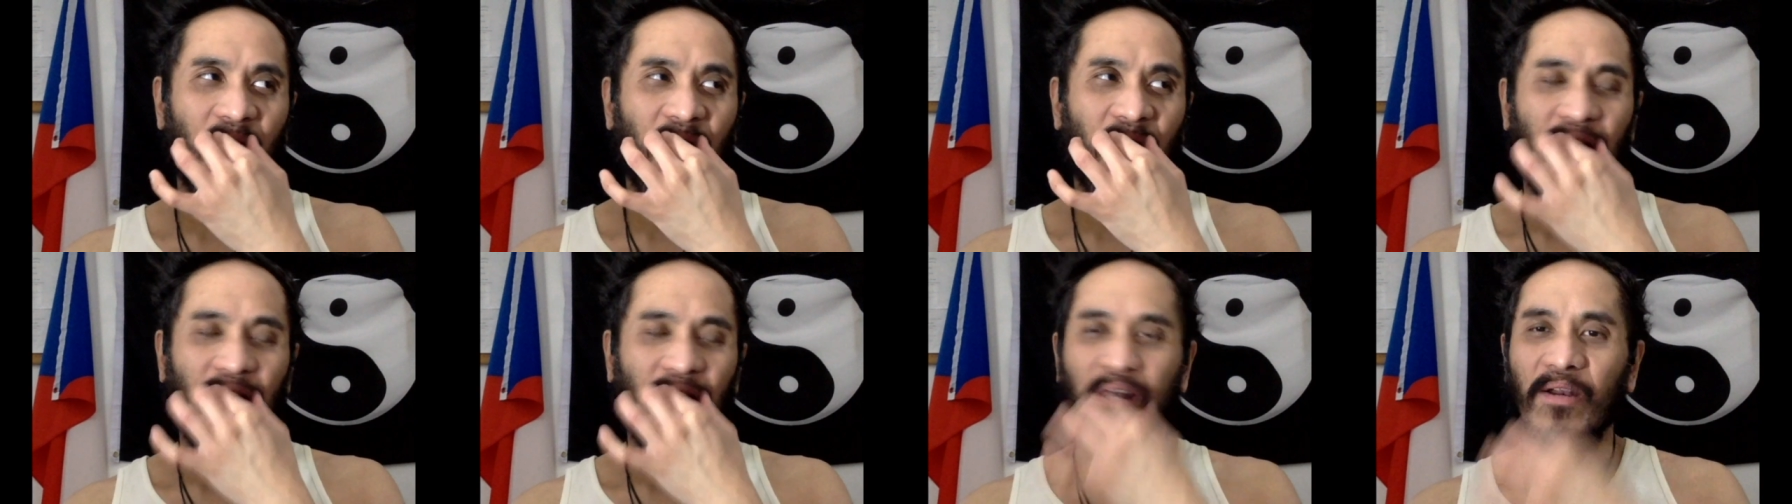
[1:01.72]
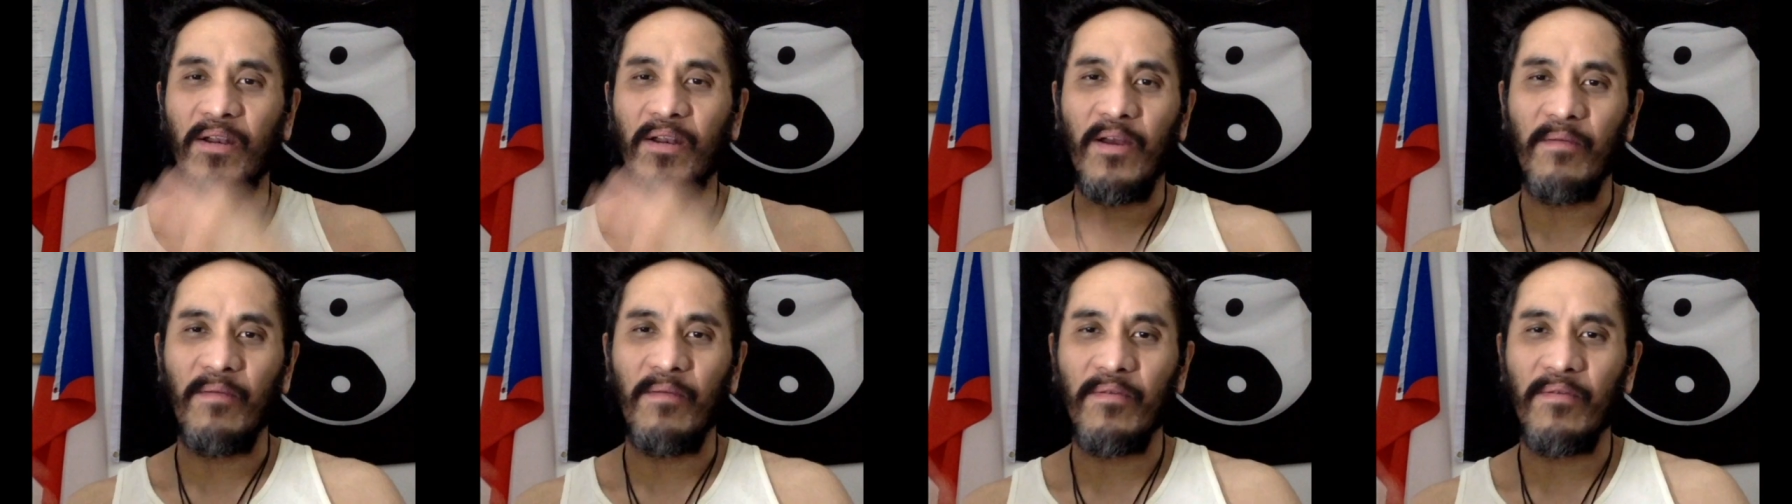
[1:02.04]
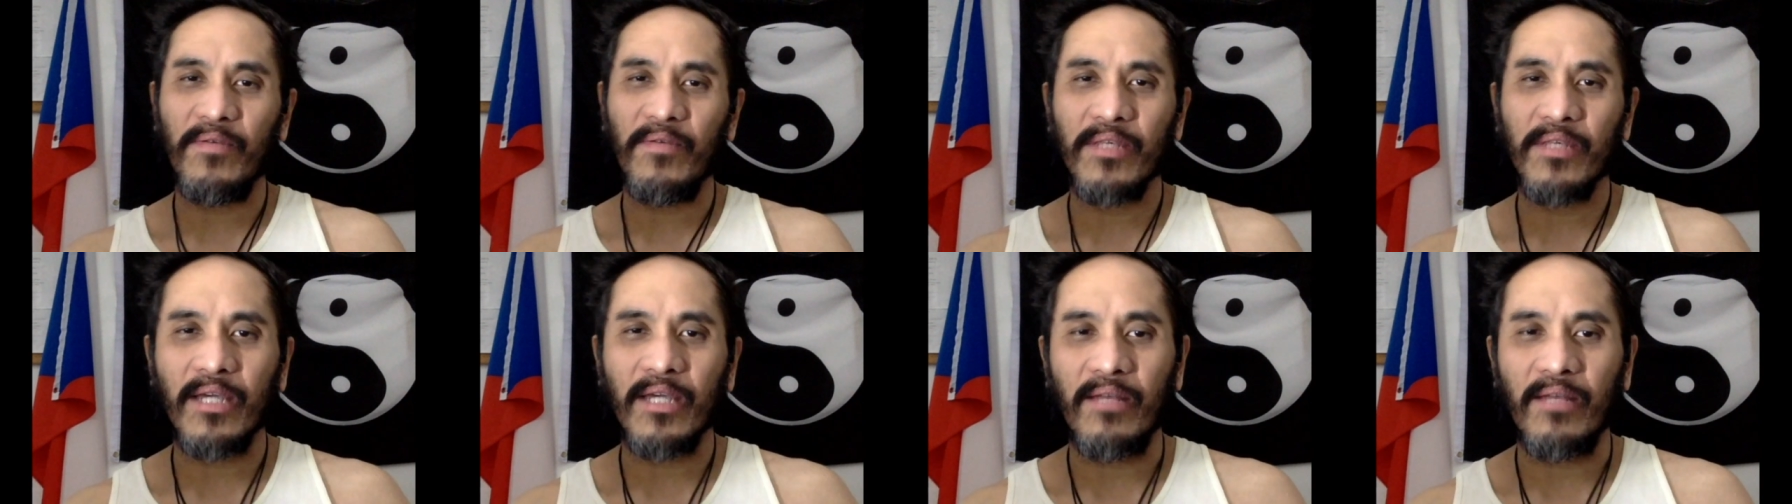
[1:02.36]
I don't know, I've
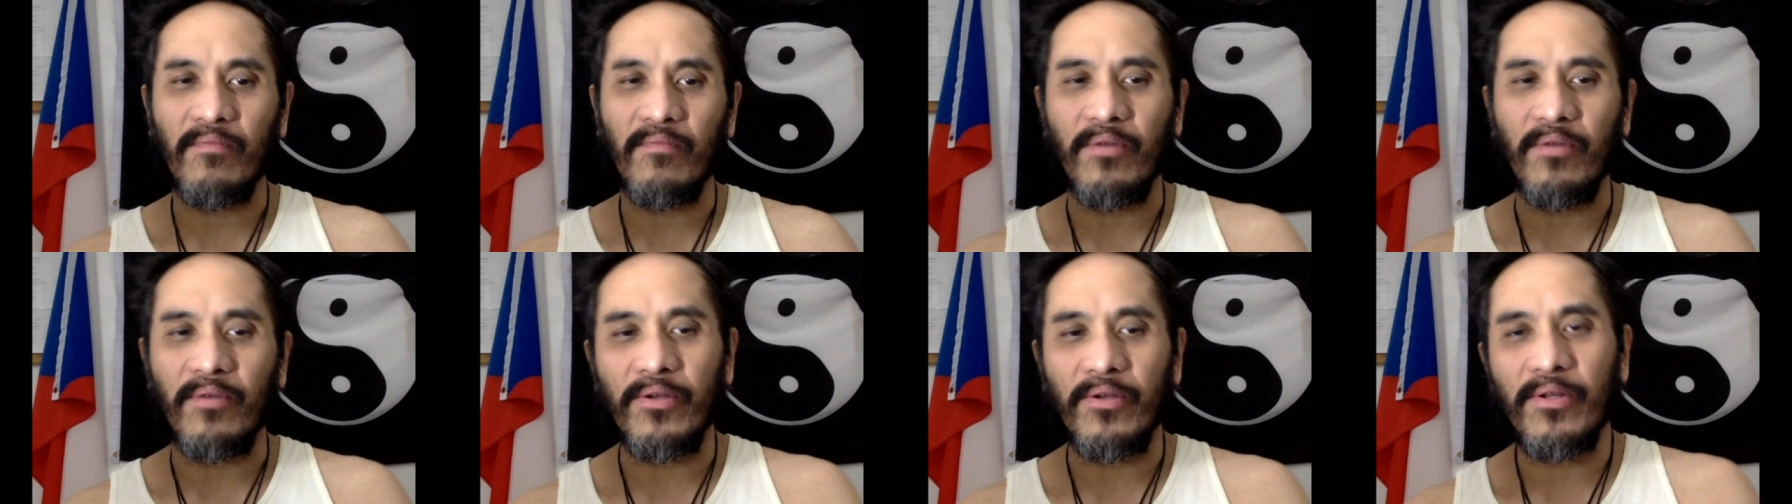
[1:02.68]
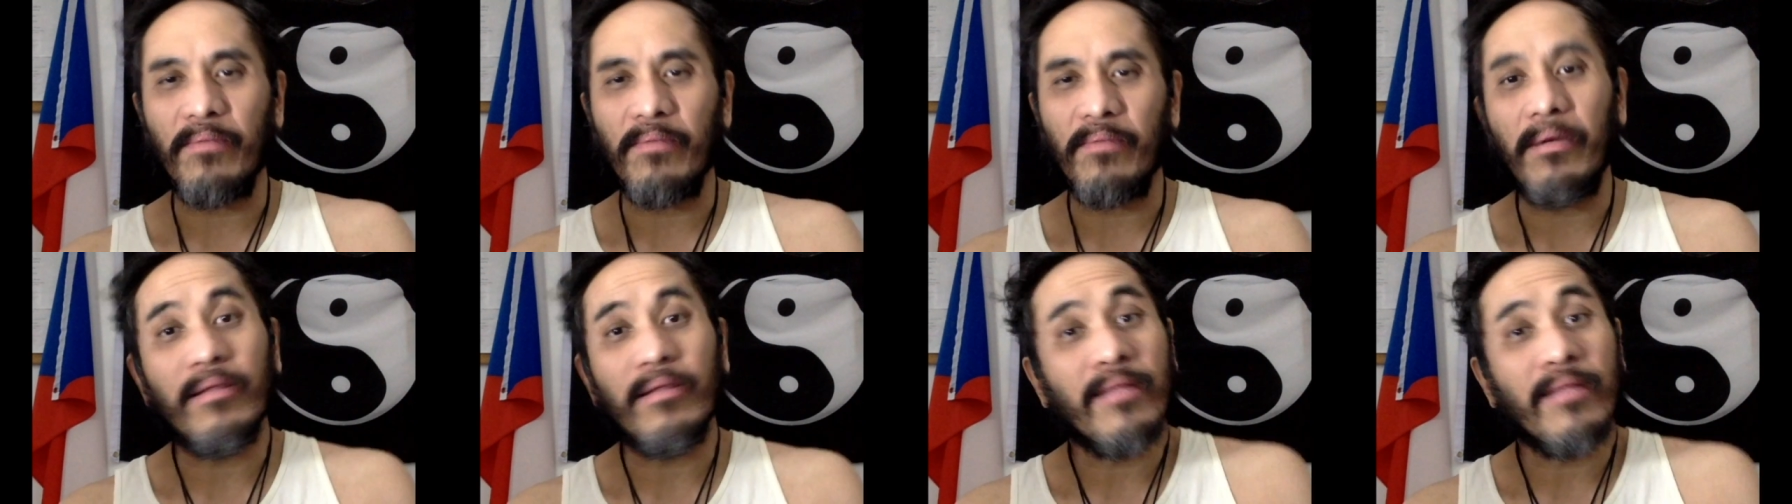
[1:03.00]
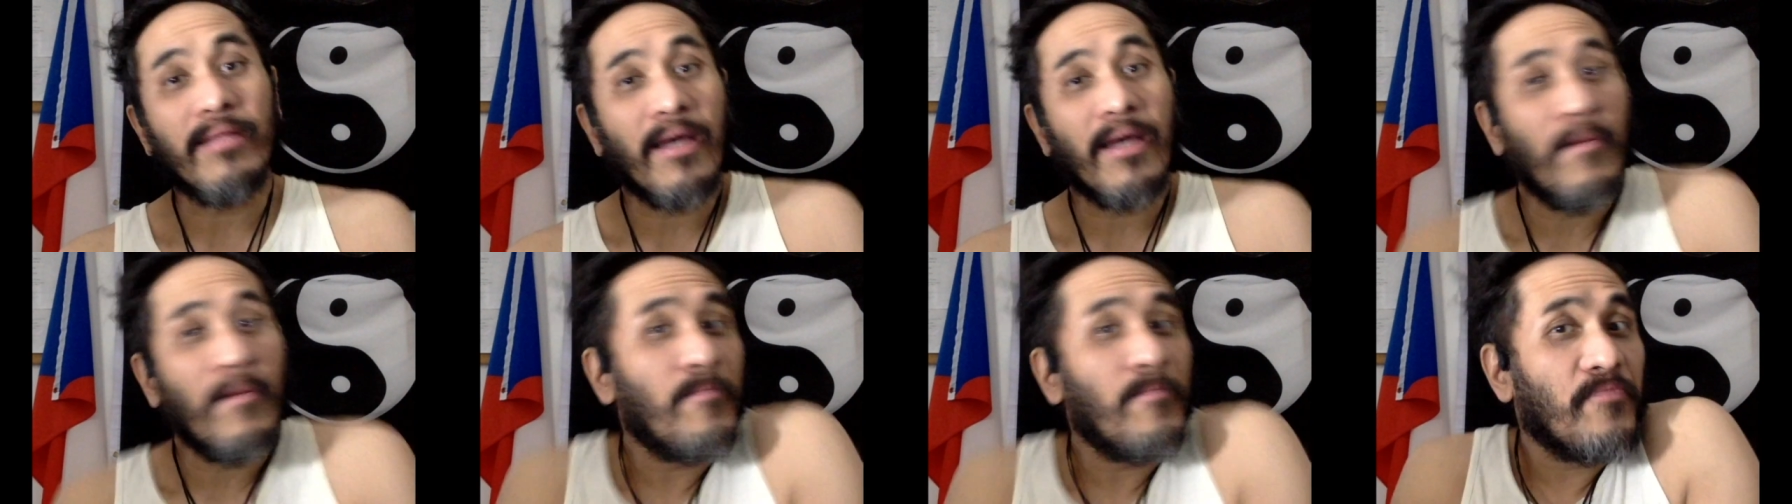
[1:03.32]
always kind of wondered about
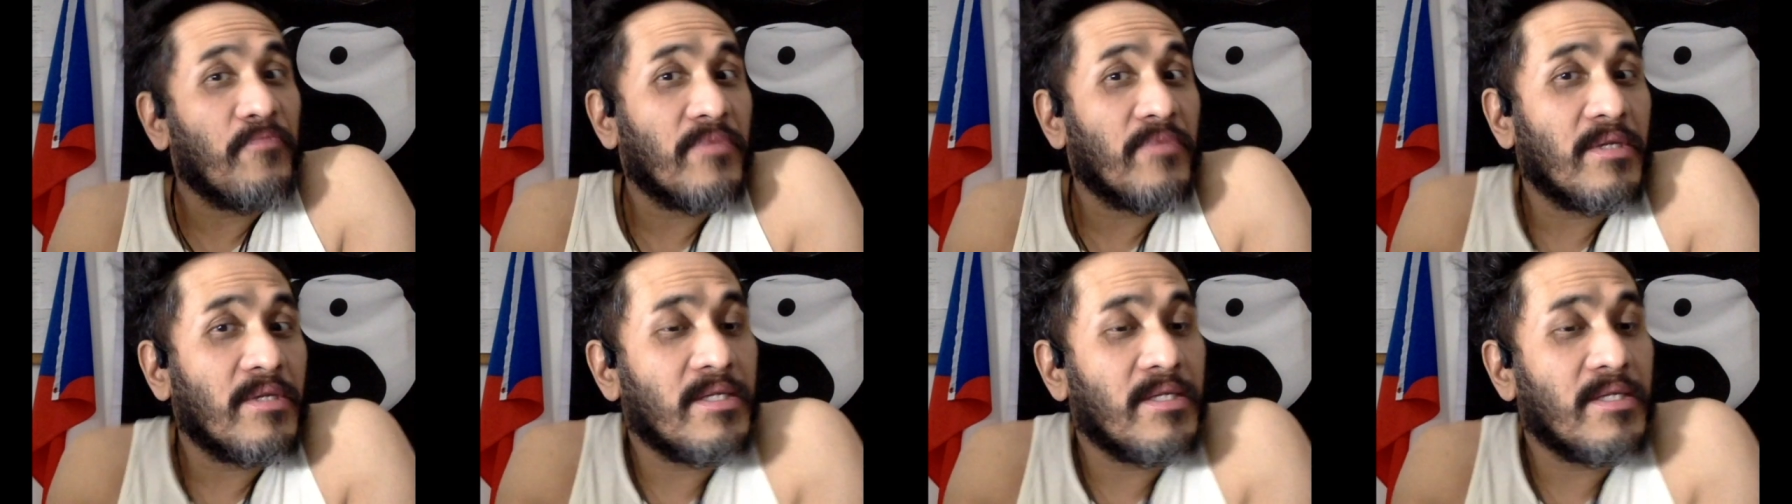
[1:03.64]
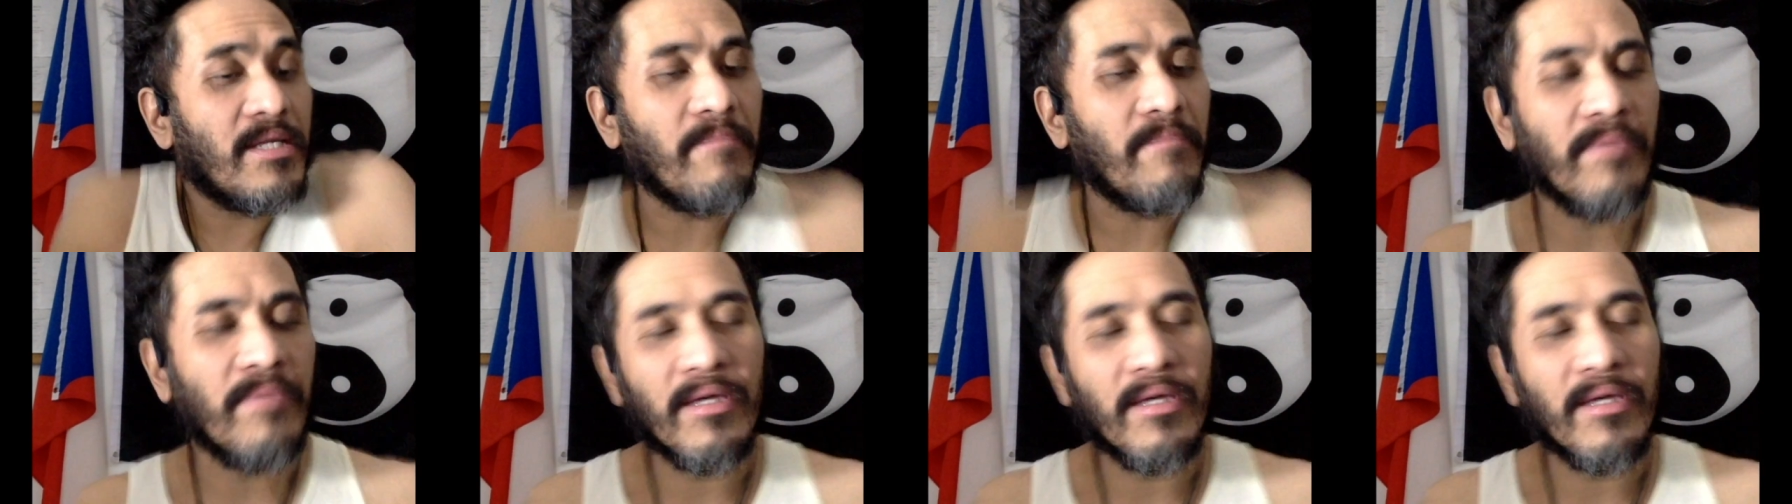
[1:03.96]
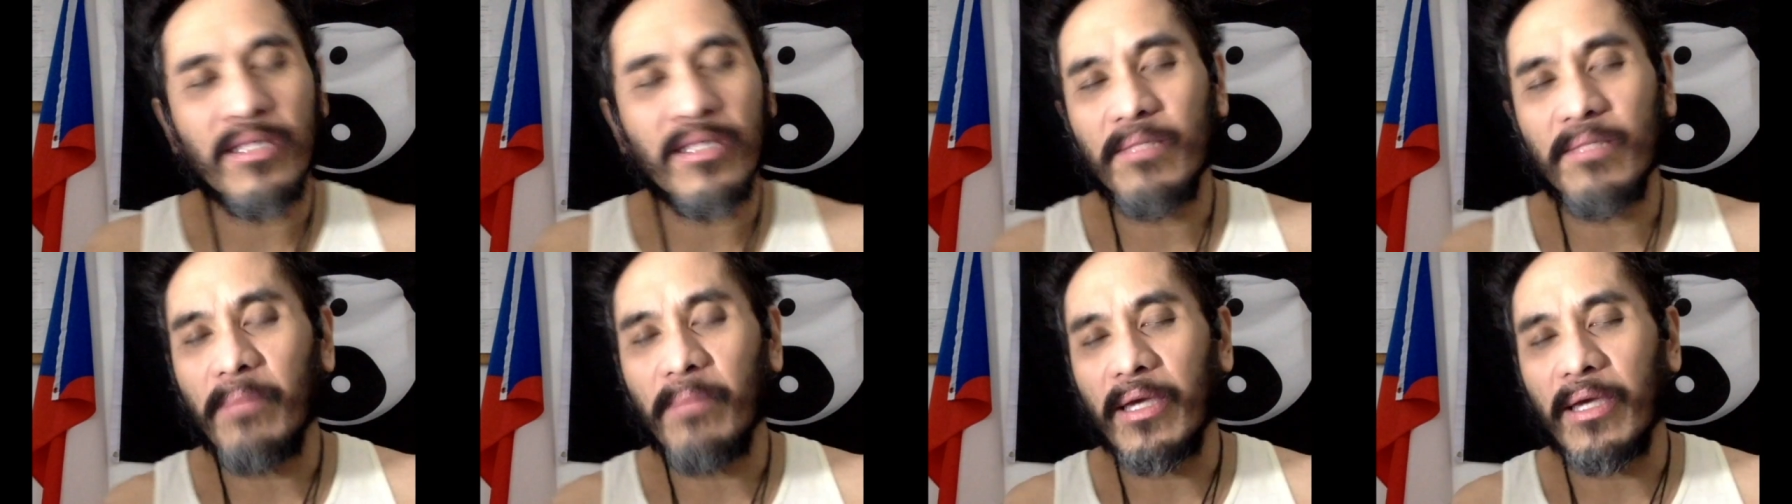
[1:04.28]
that. Just something
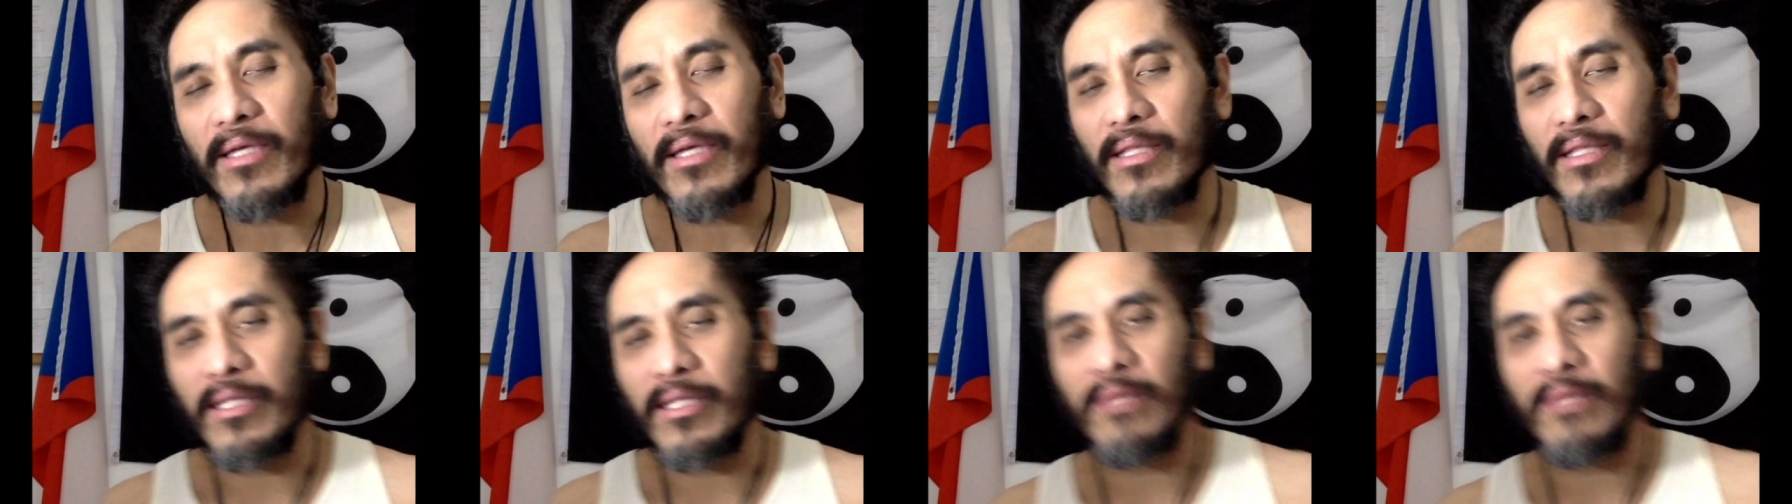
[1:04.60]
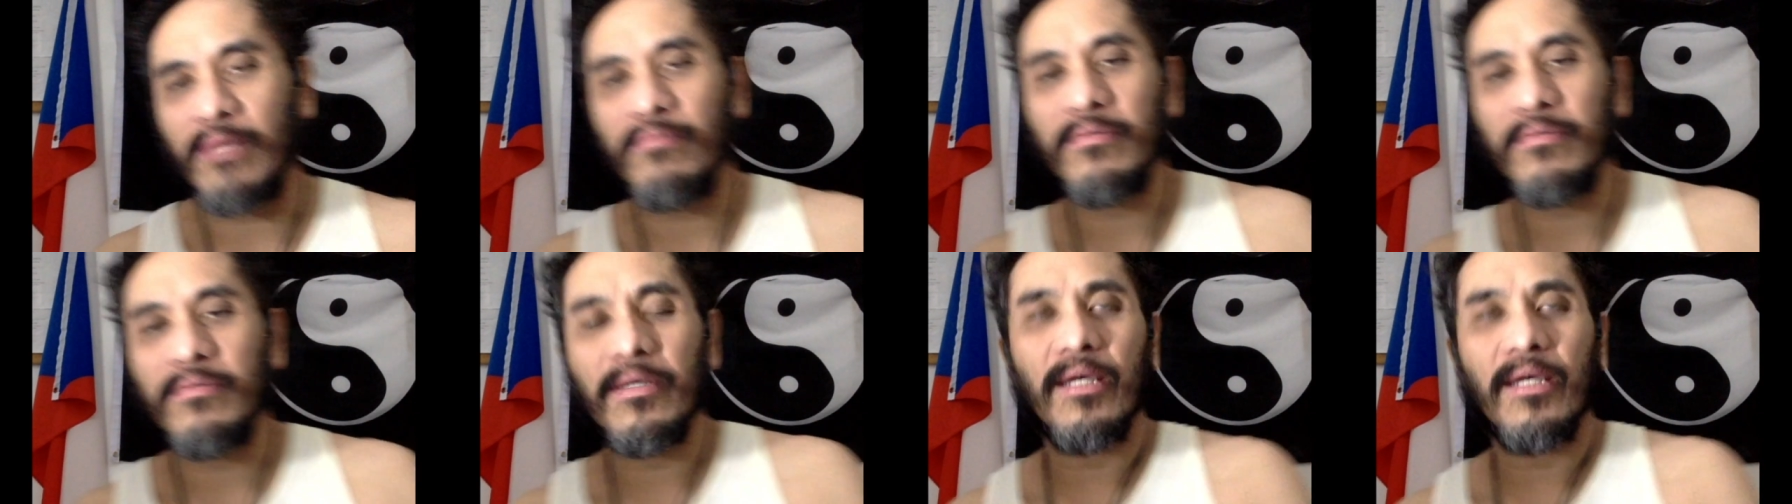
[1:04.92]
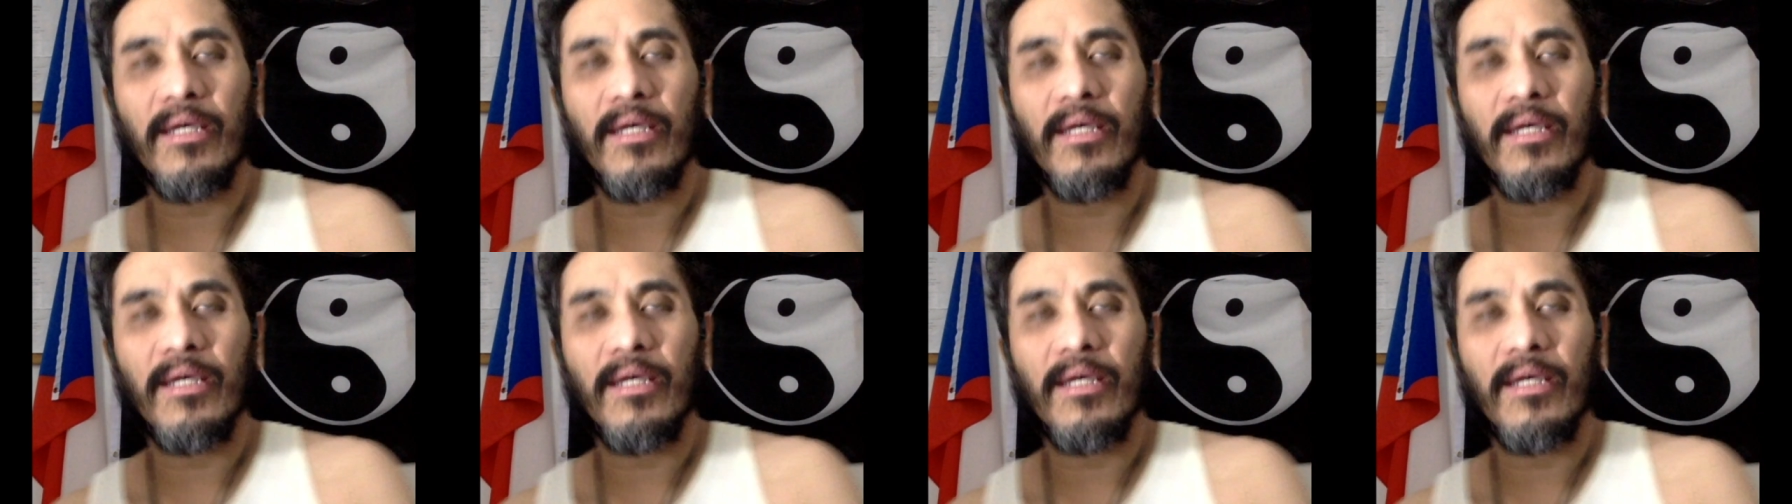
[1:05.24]
speculative.